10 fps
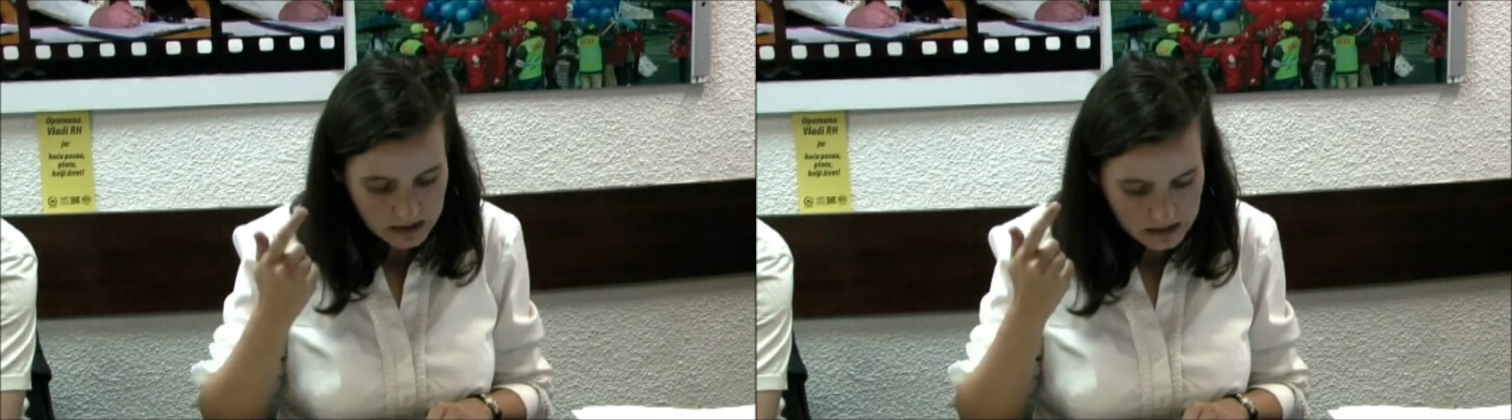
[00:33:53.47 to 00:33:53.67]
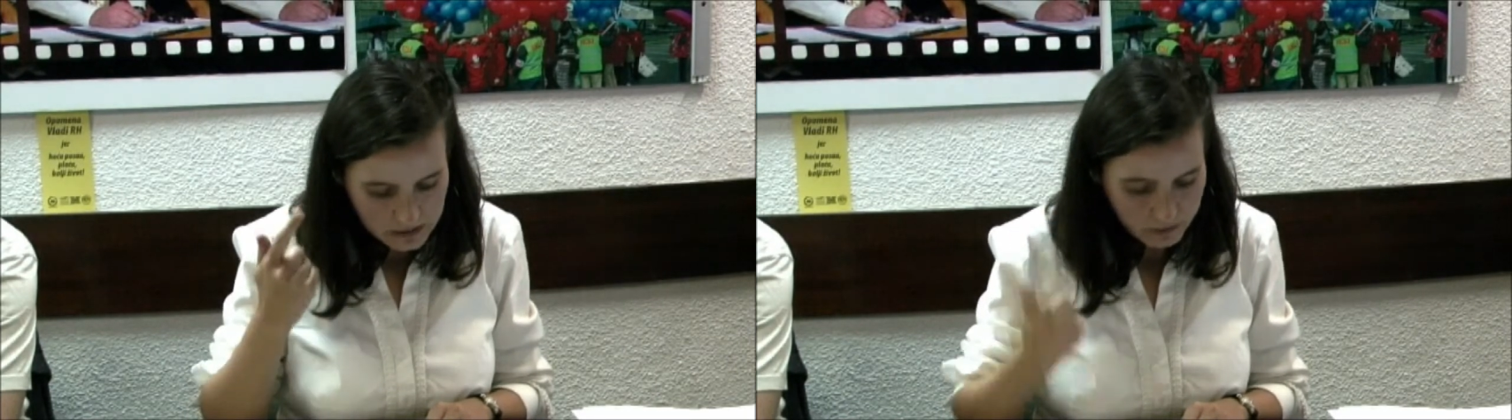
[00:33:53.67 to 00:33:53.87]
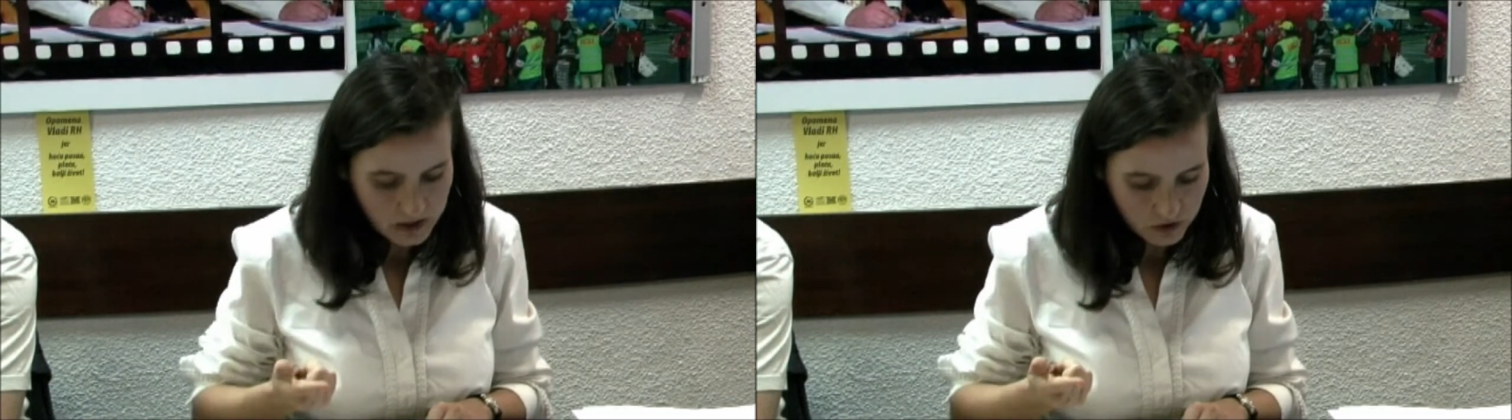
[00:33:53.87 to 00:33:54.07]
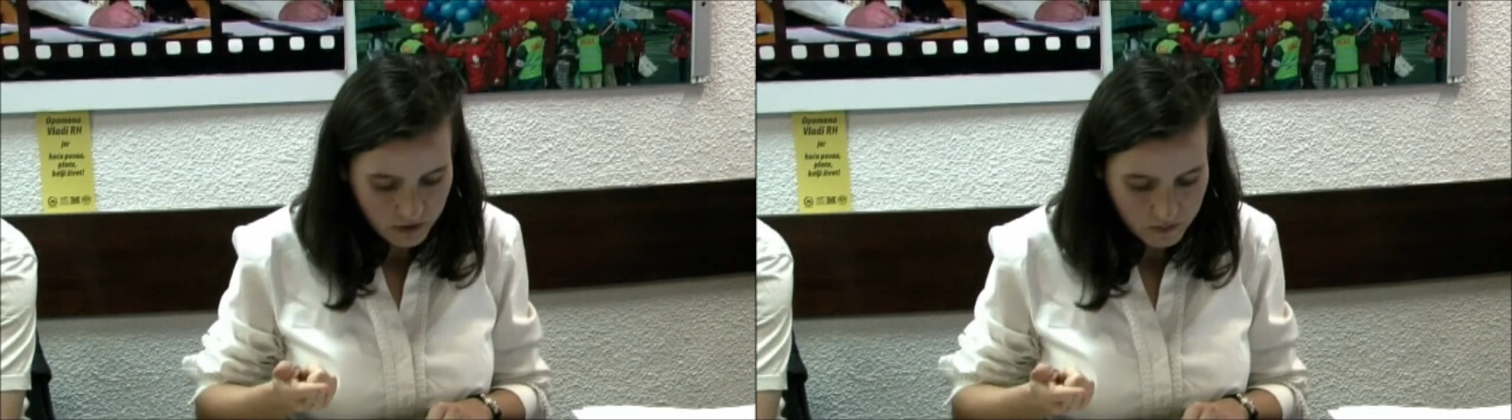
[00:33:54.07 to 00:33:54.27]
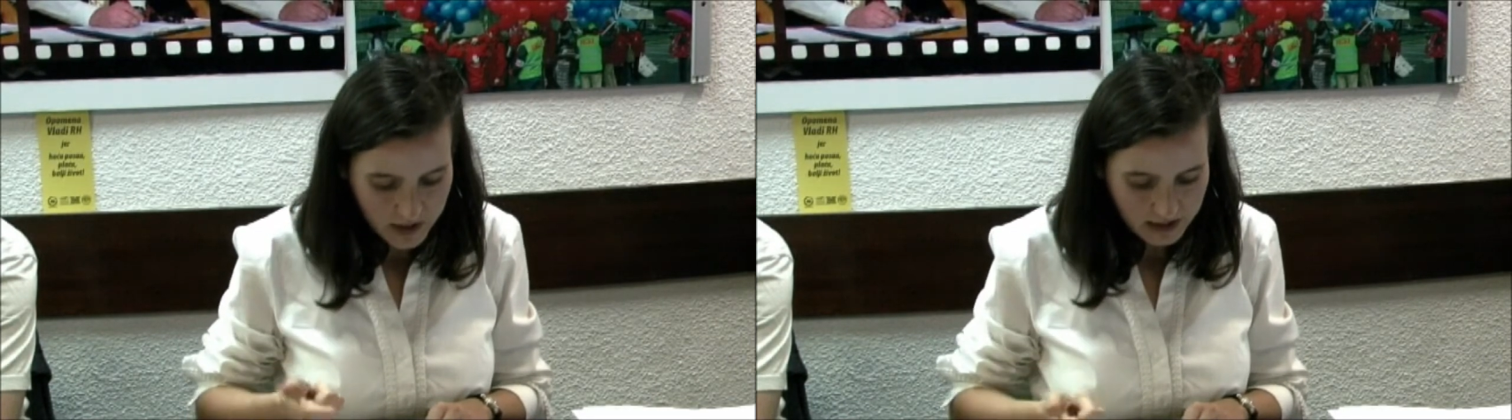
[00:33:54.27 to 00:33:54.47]

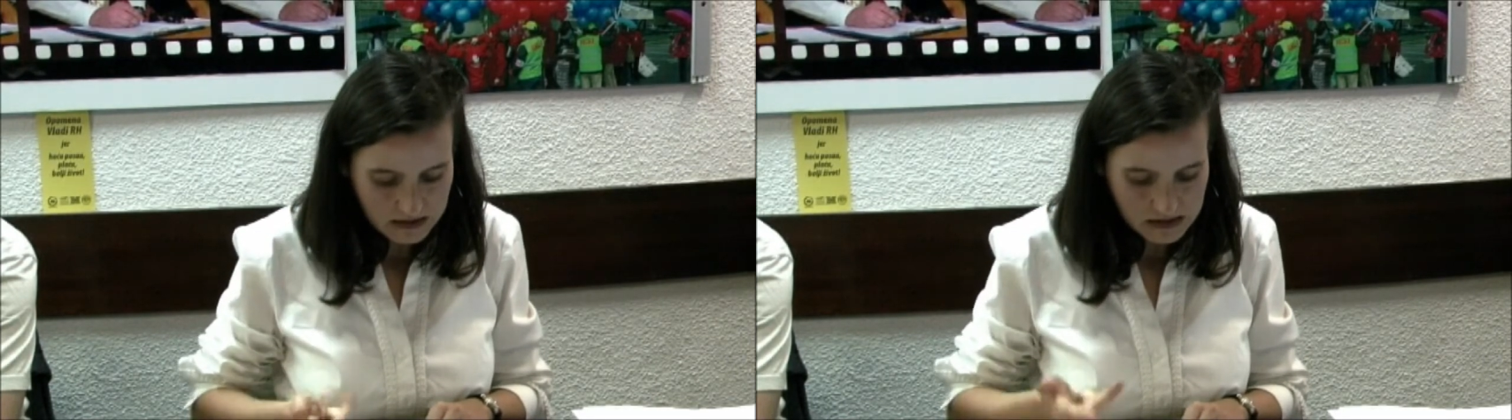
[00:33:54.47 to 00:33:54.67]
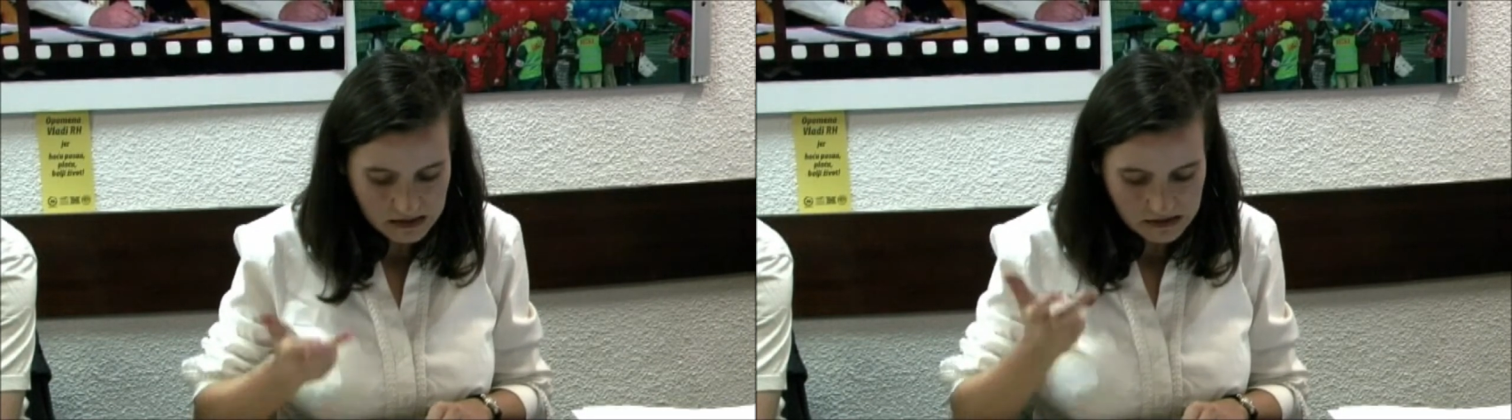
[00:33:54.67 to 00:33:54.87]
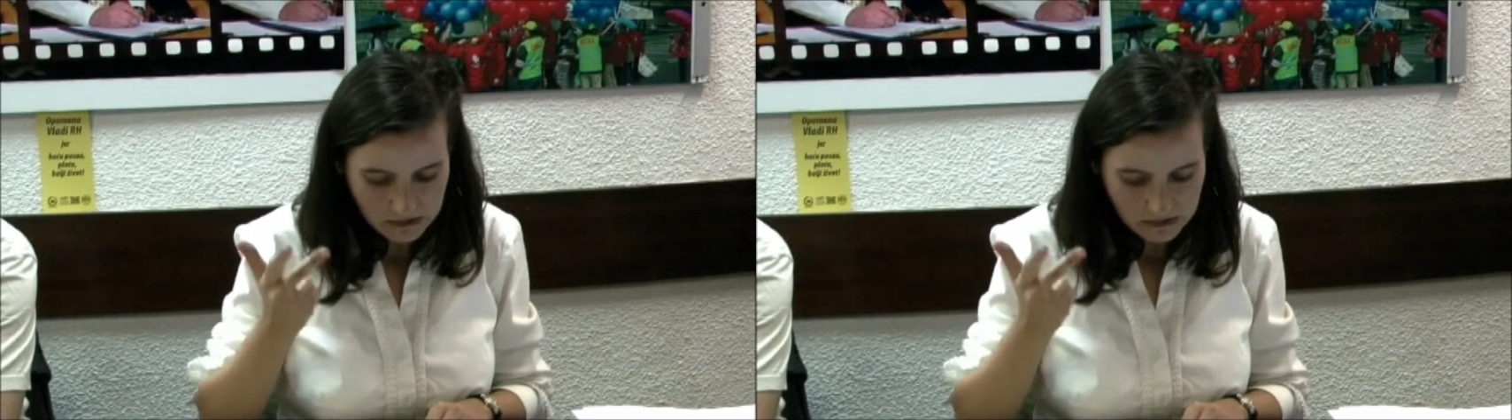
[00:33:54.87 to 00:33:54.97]
disciplinary practices,